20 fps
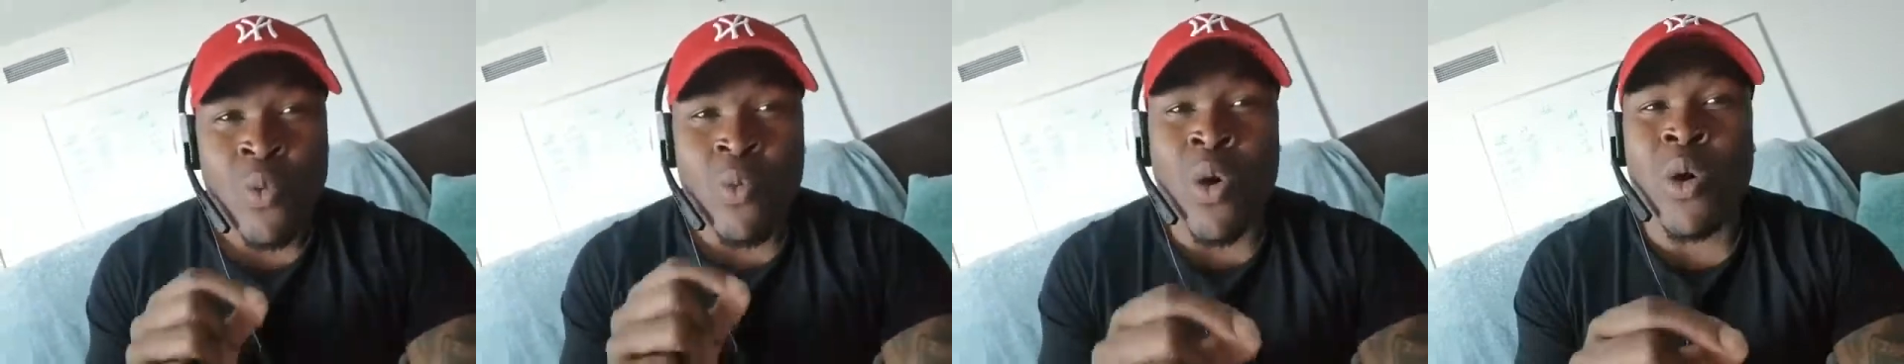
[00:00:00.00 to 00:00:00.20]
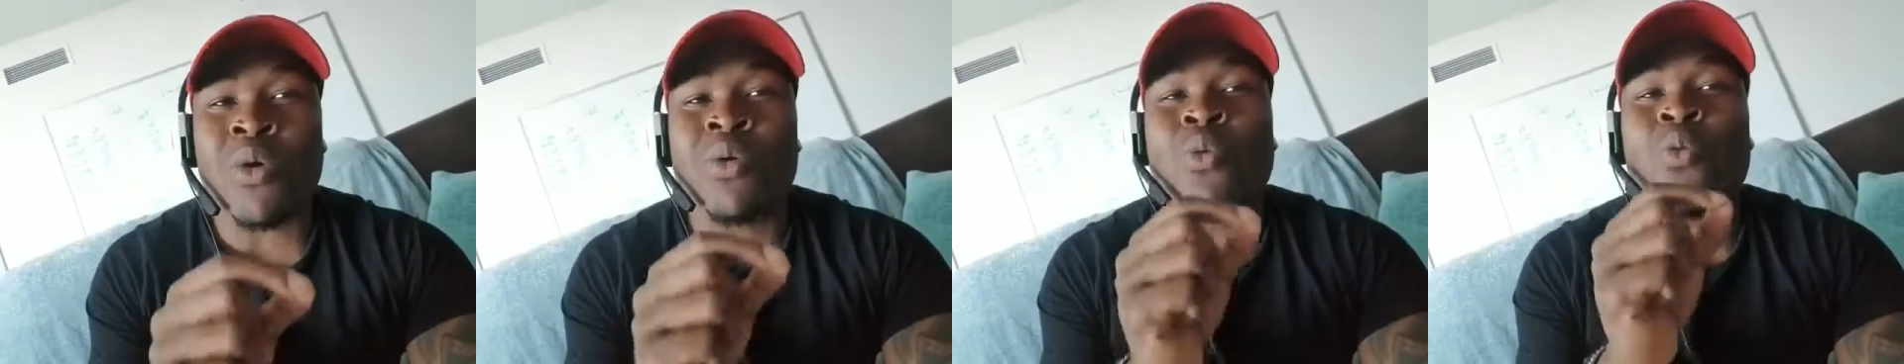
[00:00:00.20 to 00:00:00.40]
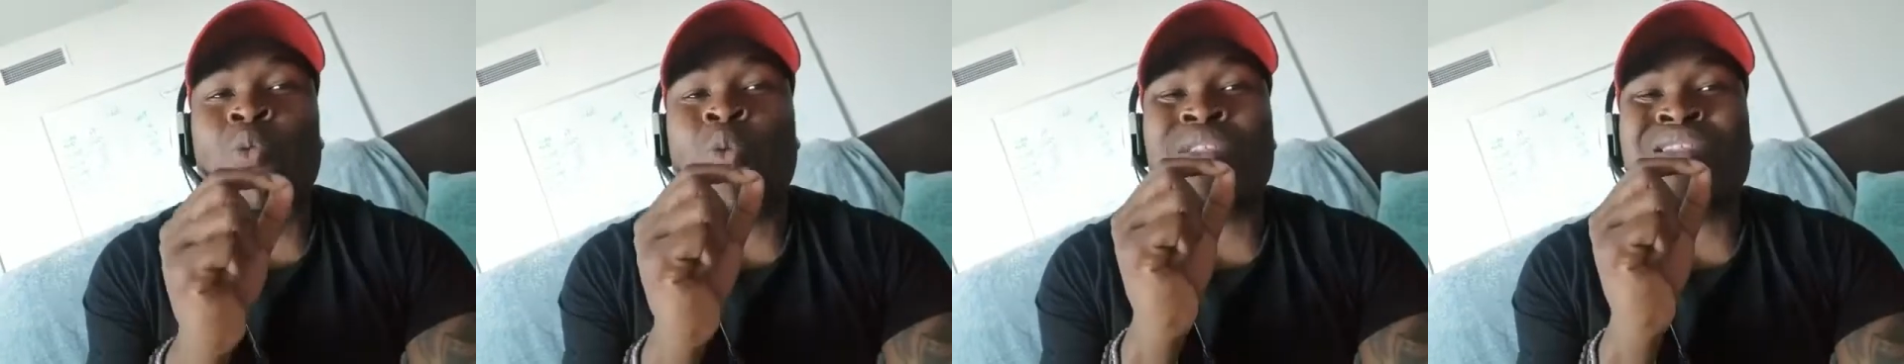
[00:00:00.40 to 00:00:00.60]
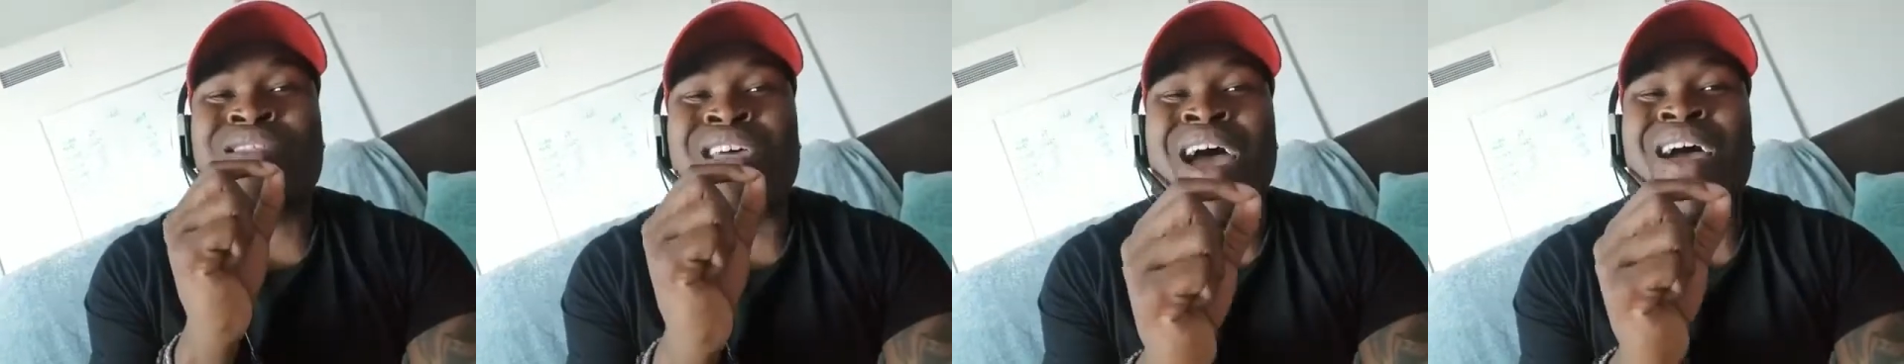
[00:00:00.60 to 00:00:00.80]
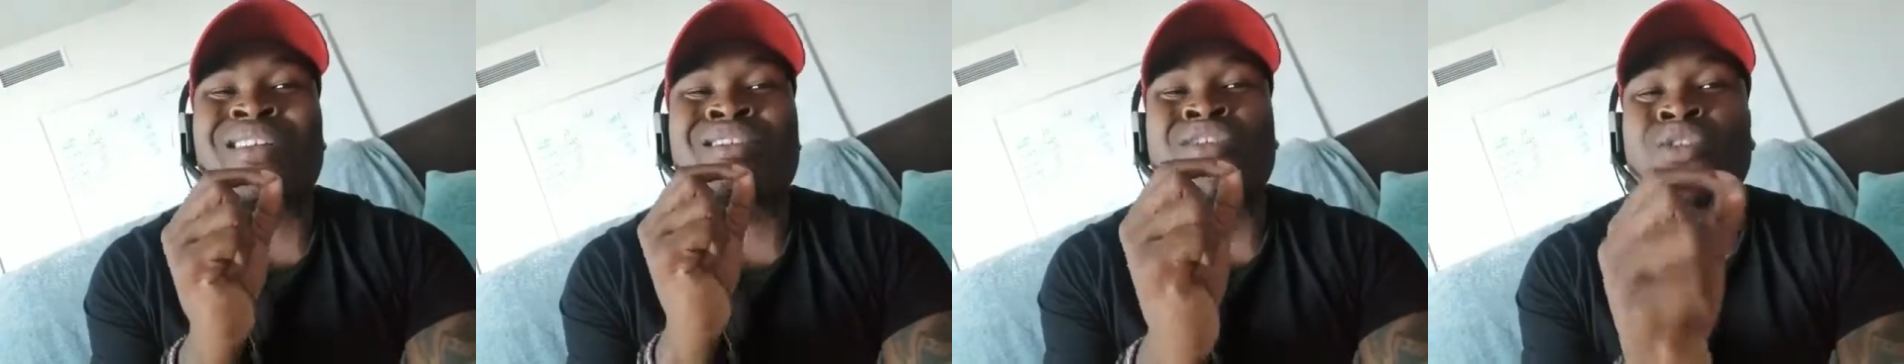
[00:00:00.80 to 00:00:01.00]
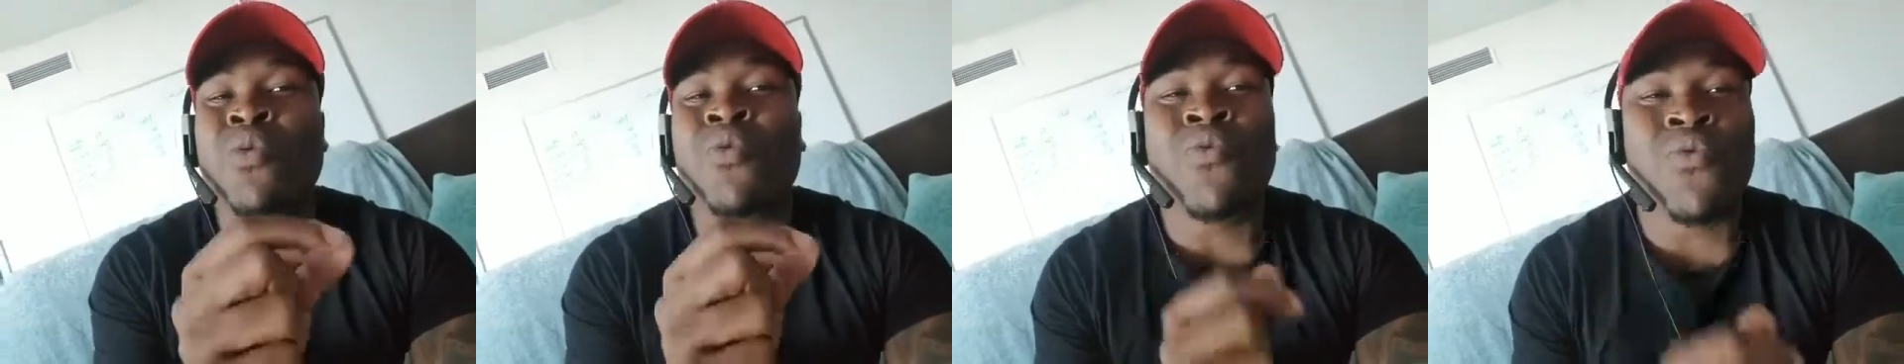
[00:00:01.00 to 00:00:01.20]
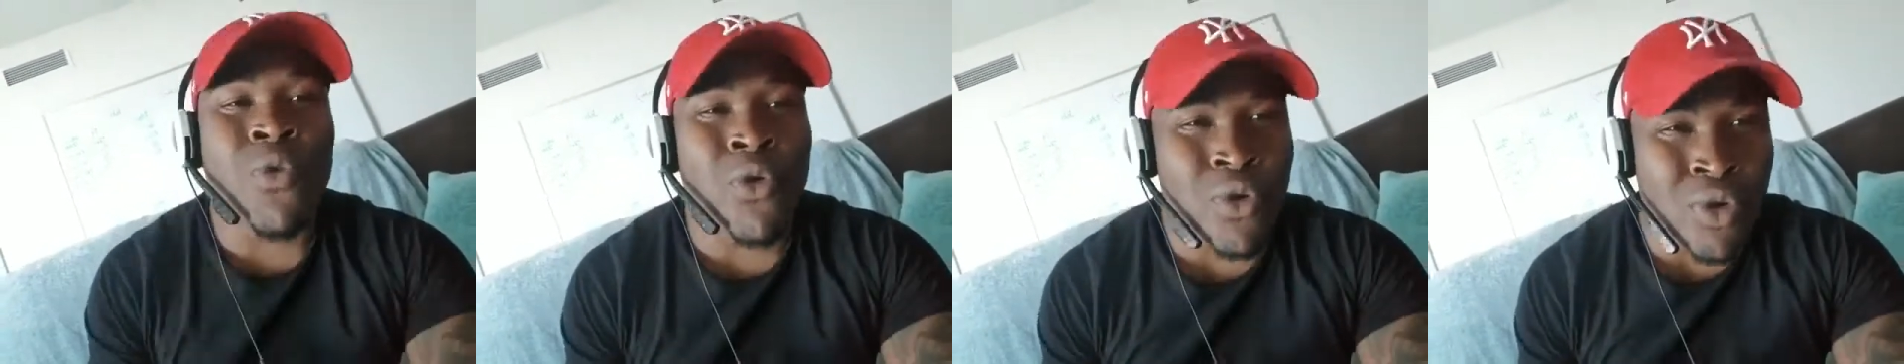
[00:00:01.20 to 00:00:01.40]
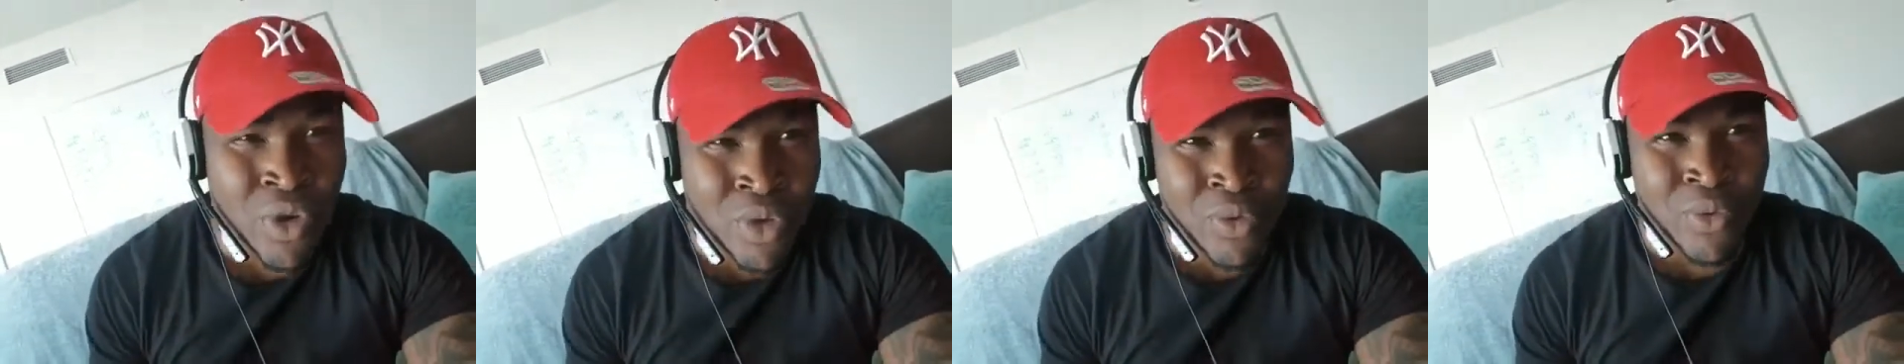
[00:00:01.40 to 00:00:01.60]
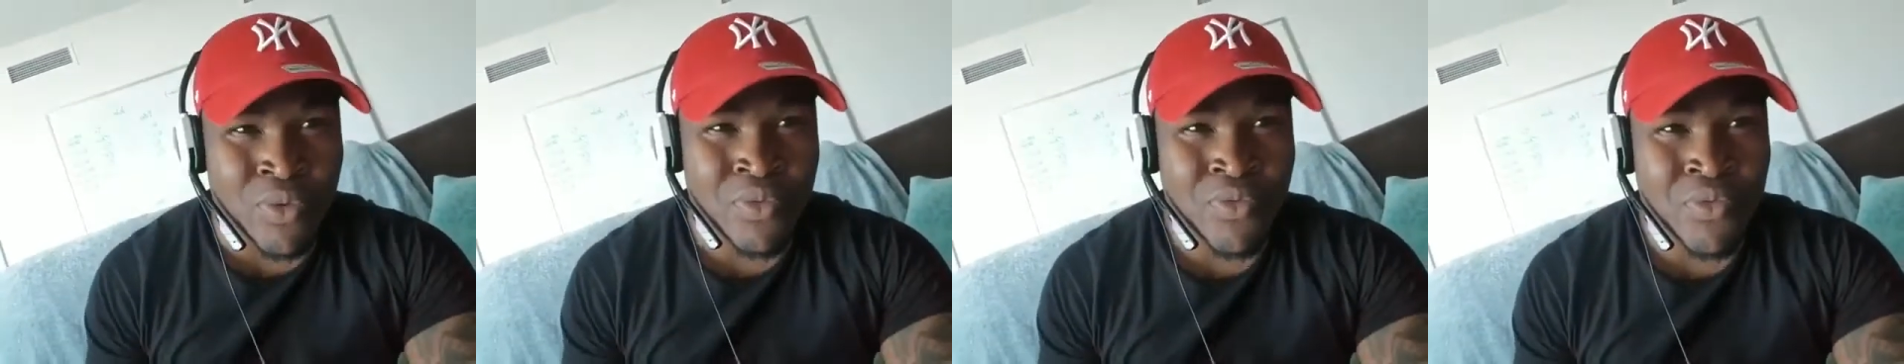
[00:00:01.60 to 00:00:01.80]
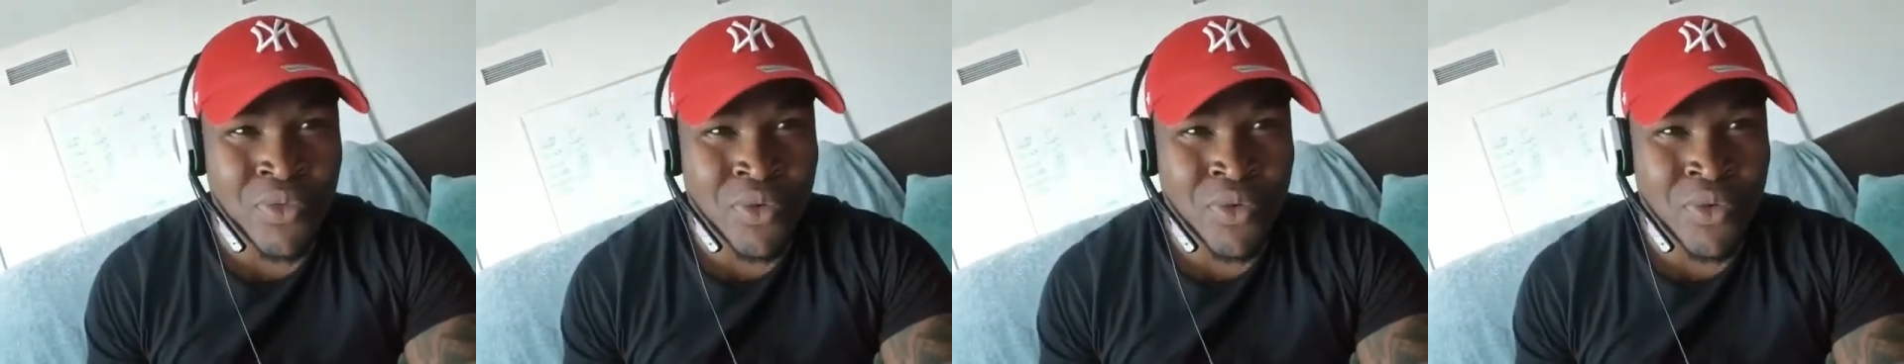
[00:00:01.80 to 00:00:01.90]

What would that do for you?